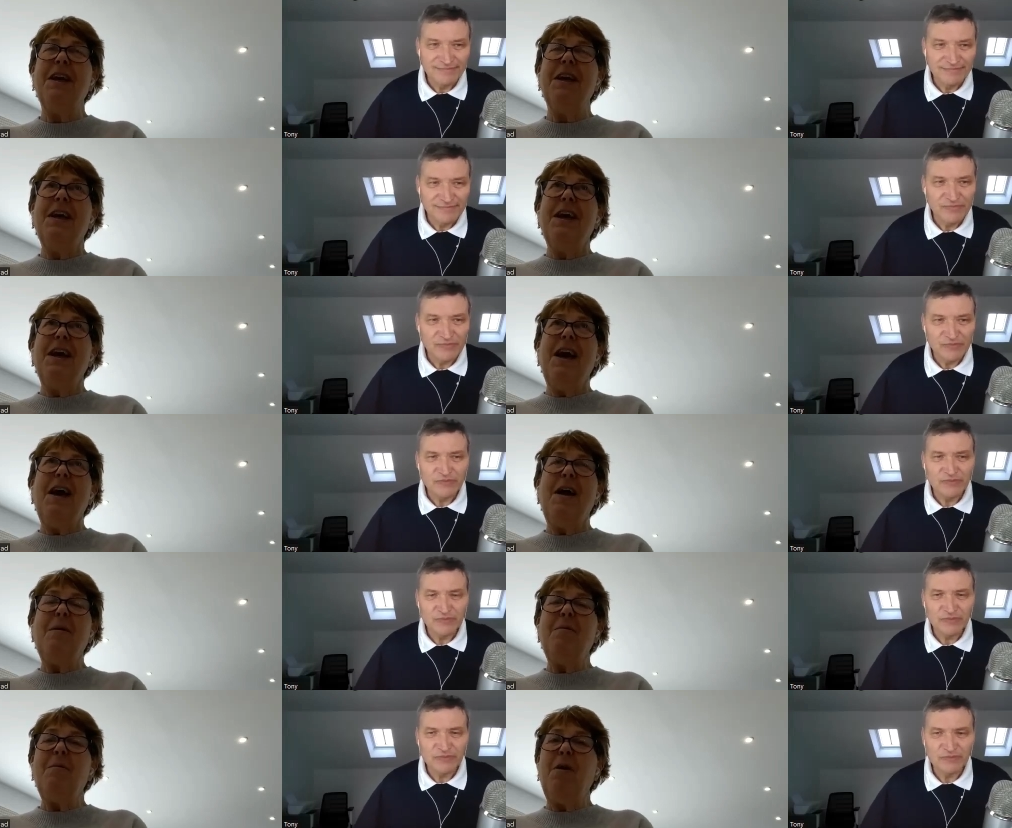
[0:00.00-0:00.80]
Speaker 1: Mm.
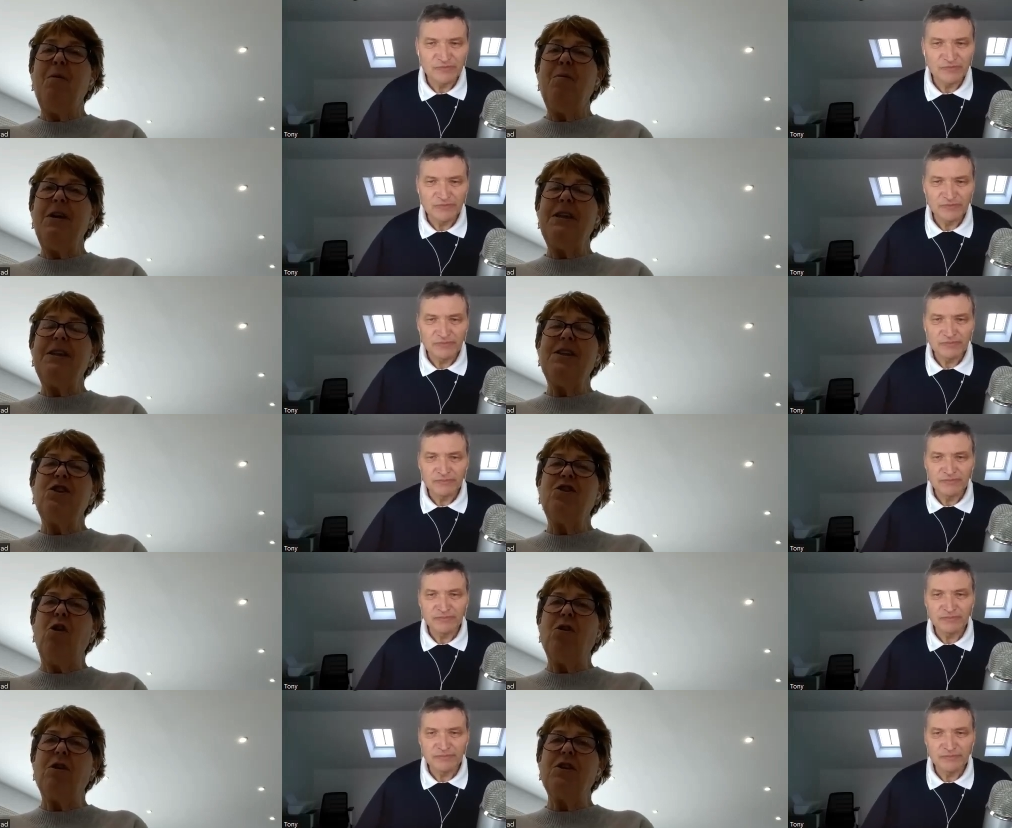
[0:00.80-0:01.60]
Um, and we'd
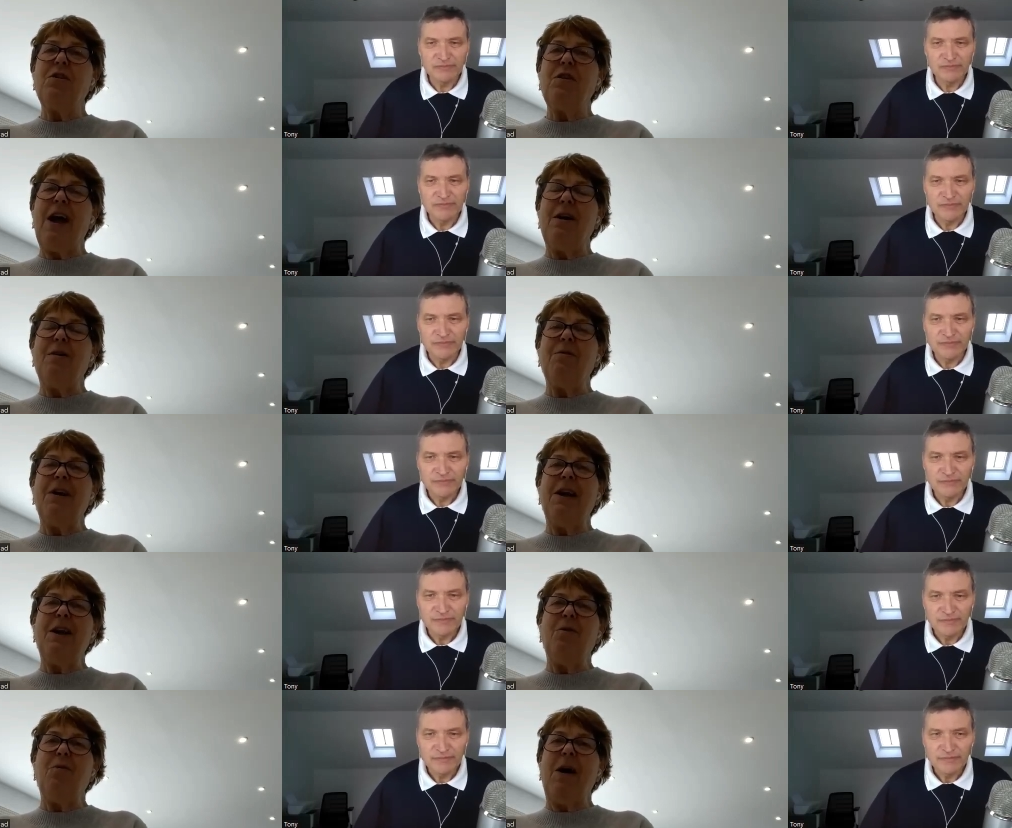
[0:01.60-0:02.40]
stocked her out
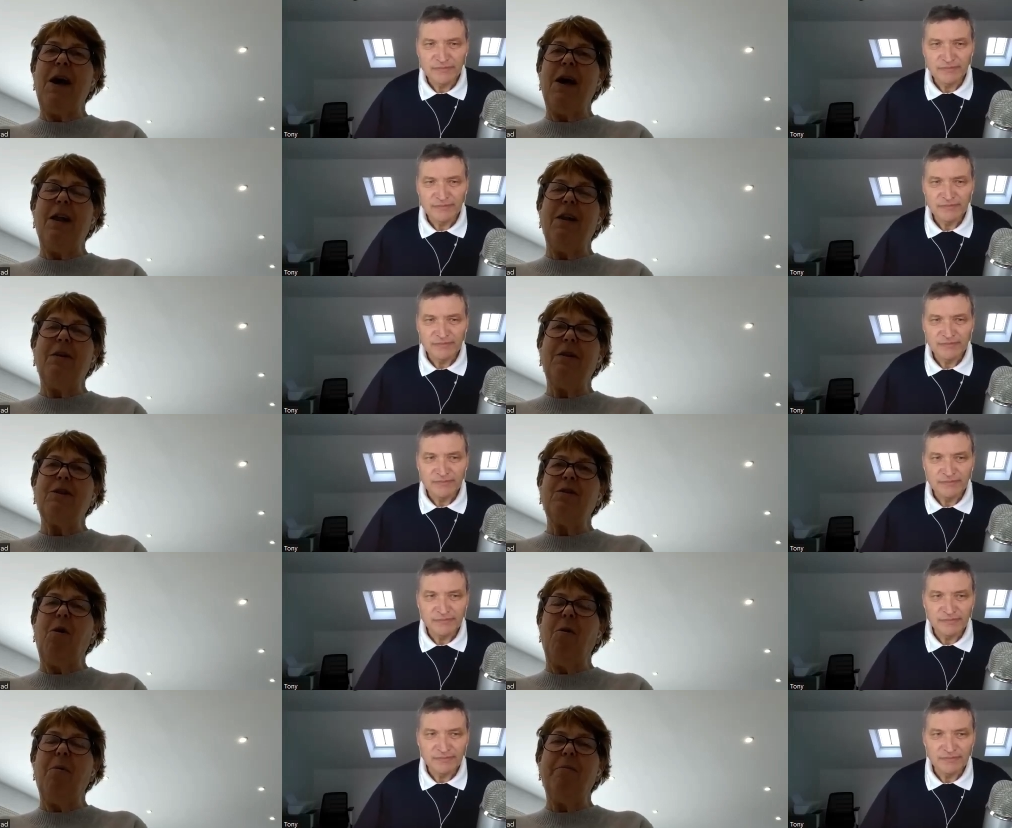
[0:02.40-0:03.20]
really well. I've
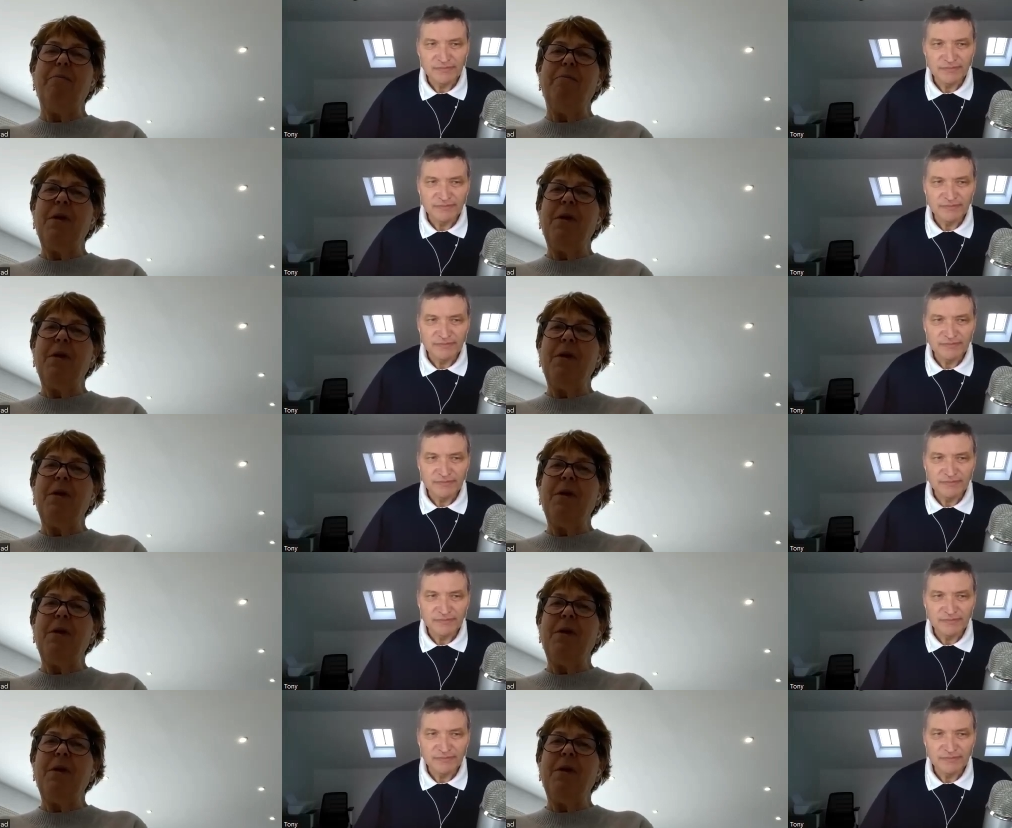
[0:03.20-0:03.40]
got